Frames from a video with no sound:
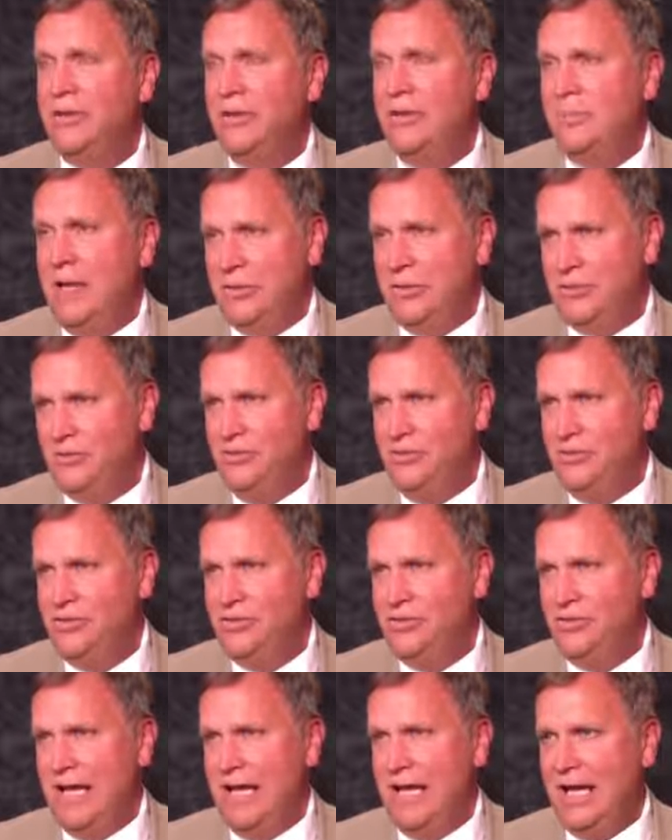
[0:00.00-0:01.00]

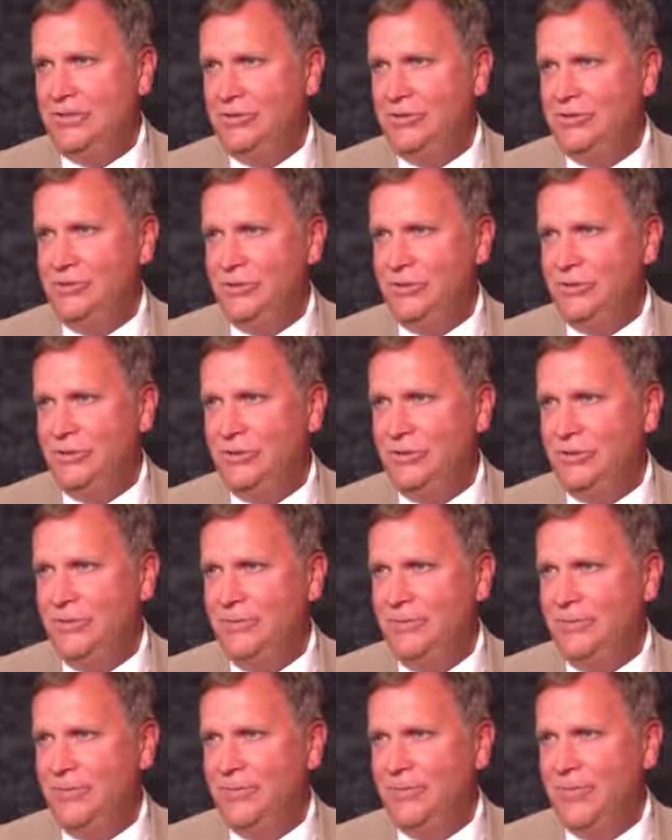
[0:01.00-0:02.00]
macrophagic action to
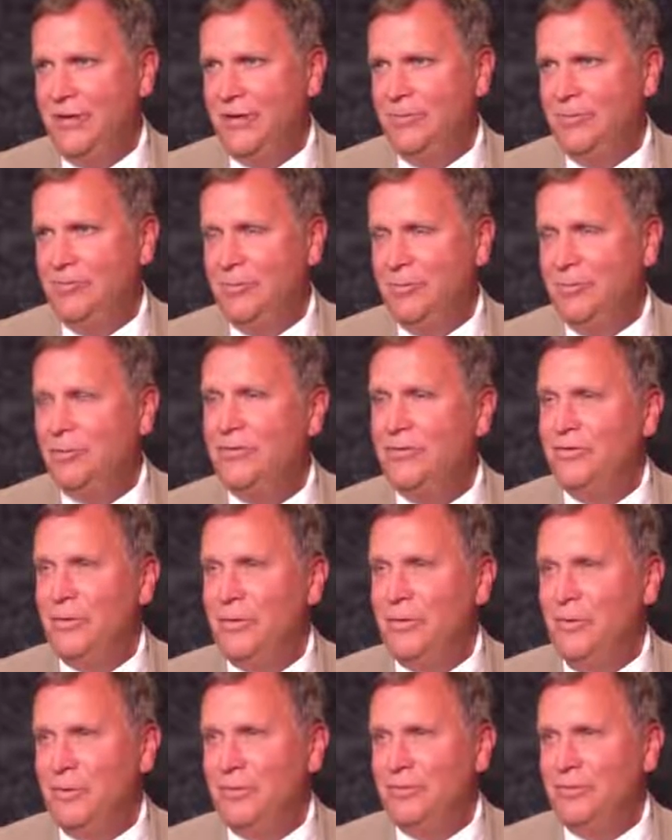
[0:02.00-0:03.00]
occur, removing
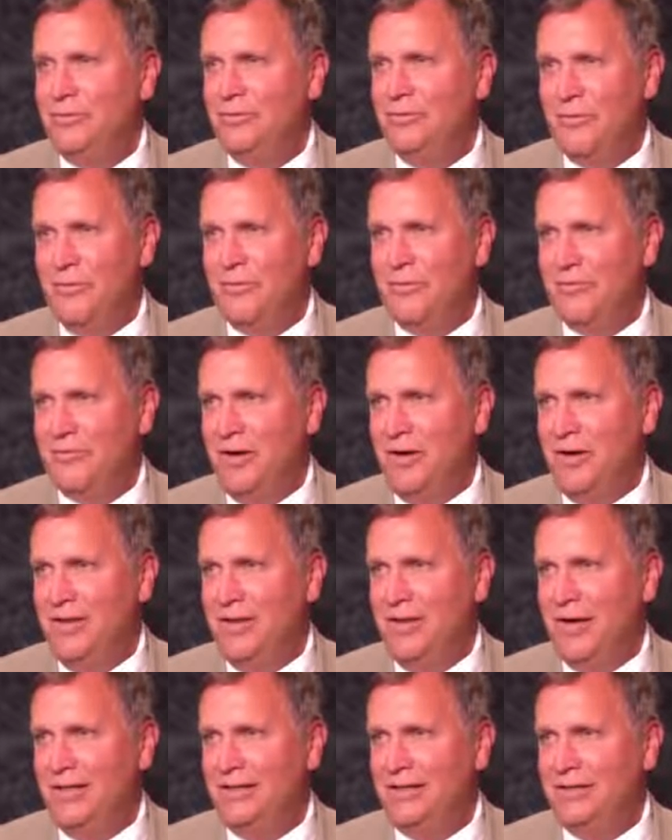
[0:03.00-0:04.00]
the pigment from the front of
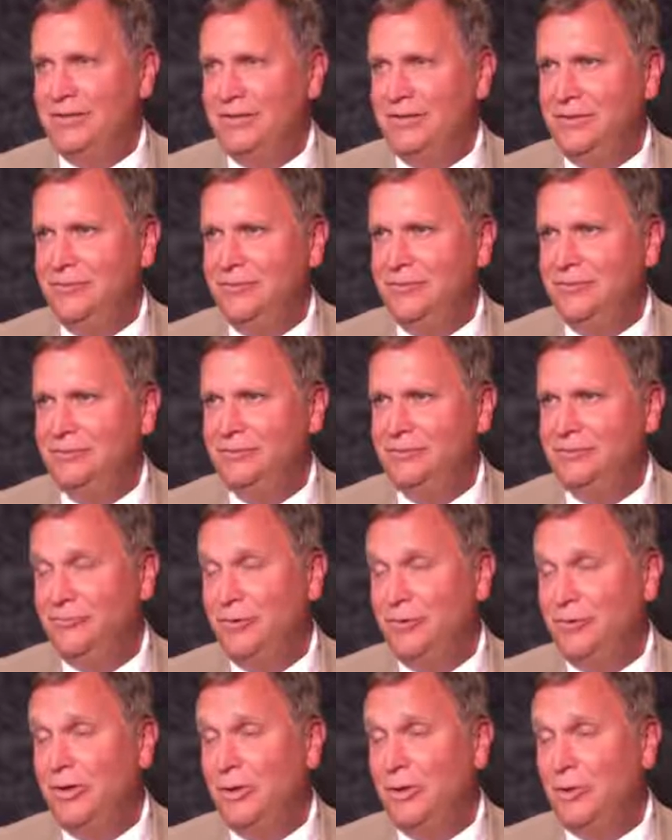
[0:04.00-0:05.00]
the eyes and
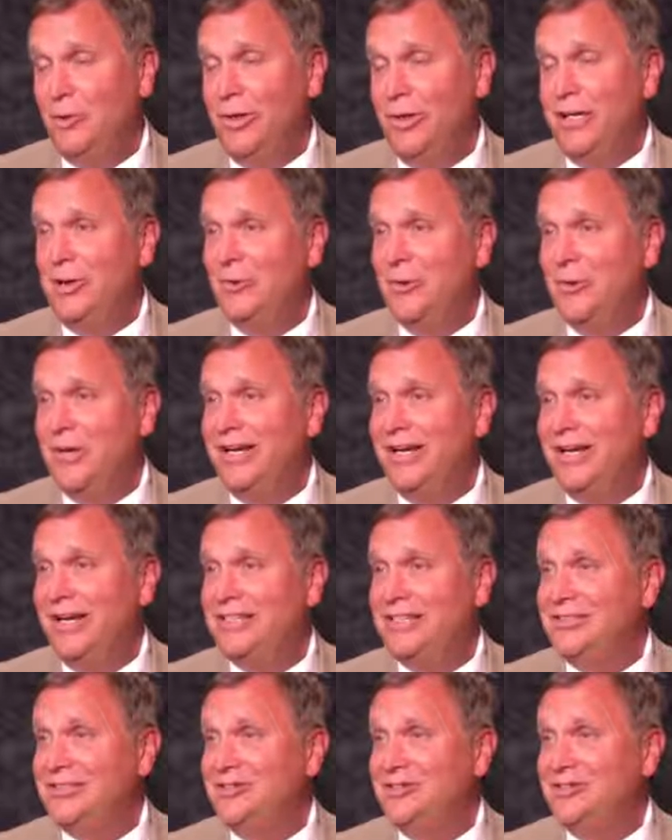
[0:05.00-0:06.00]
really creating what in
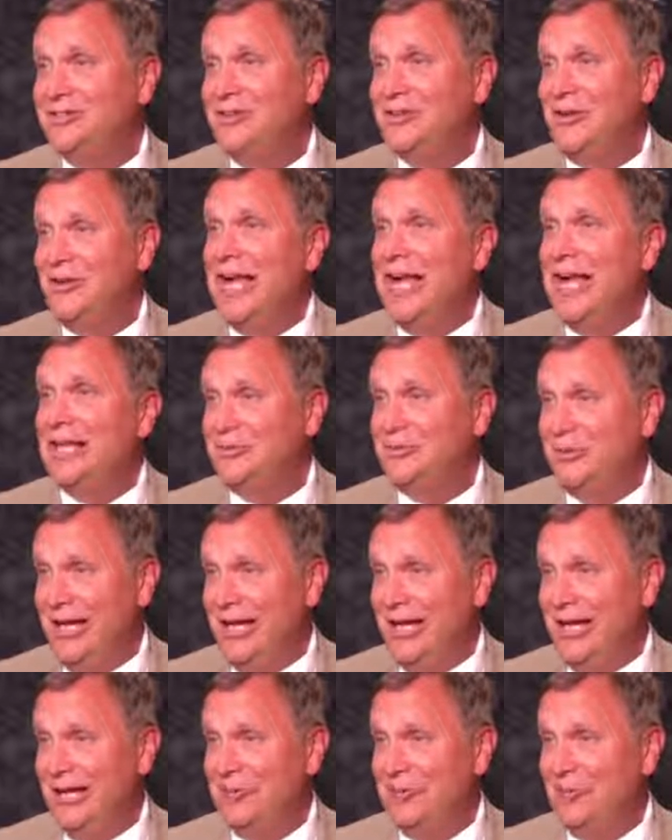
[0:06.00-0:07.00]
essence is our natural
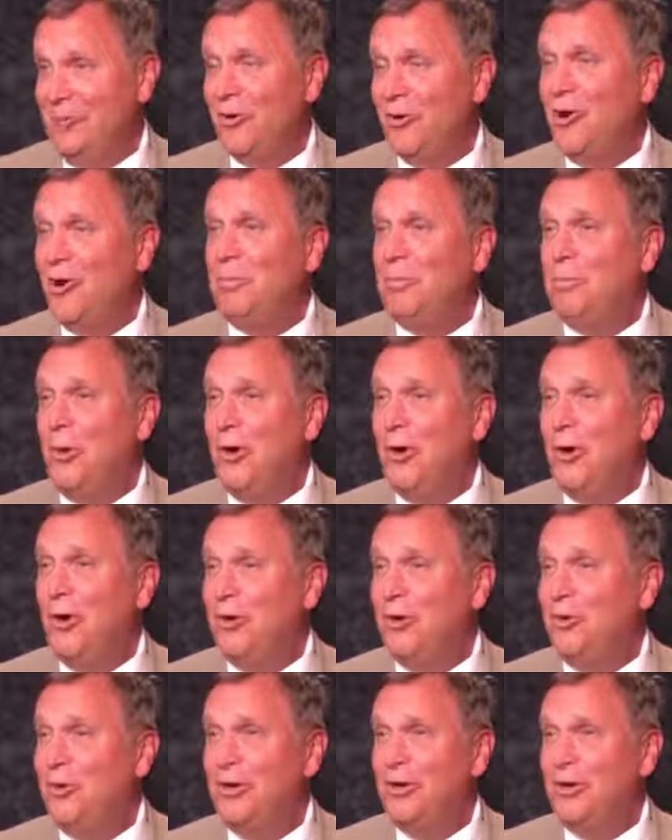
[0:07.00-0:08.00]
eye. We're all
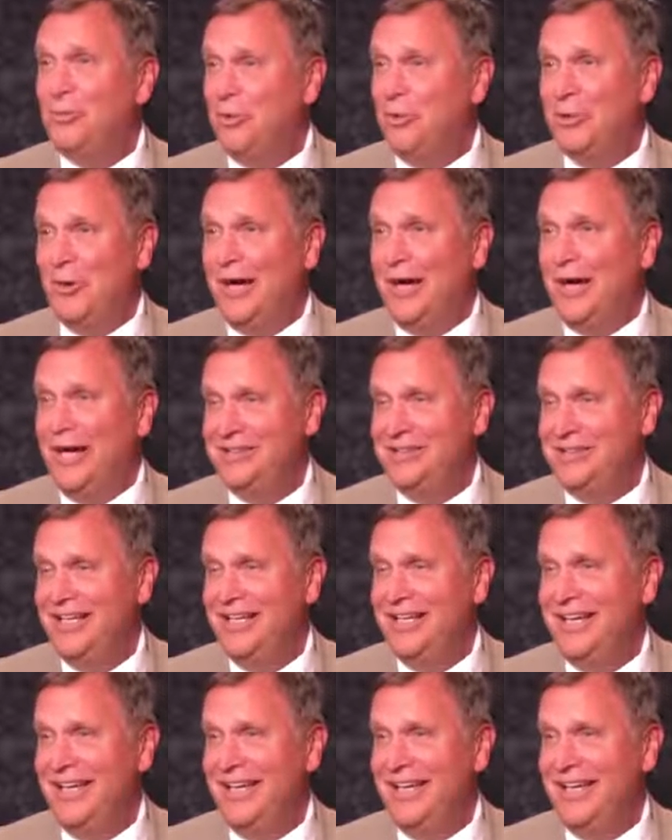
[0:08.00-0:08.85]
born with blue eyes.